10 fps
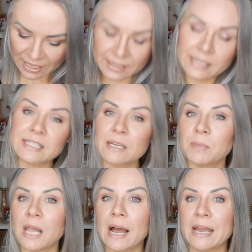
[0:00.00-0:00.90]
And then
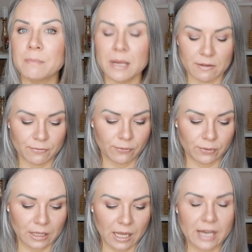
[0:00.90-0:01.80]
Sublime
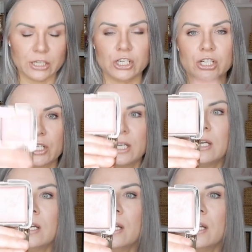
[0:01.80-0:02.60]
Flush.